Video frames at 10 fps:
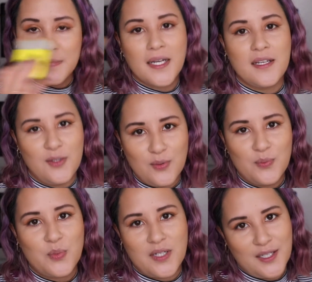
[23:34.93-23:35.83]
I knew
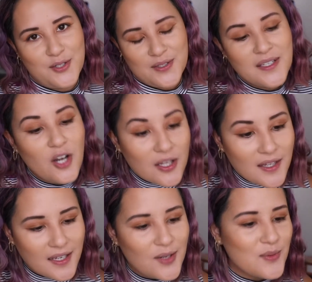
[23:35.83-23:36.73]
pretty early on
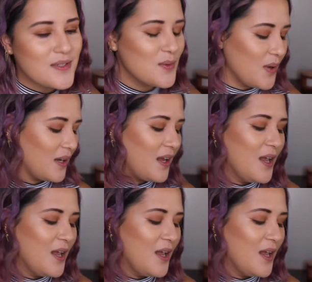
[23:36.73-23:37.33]
that he was the one,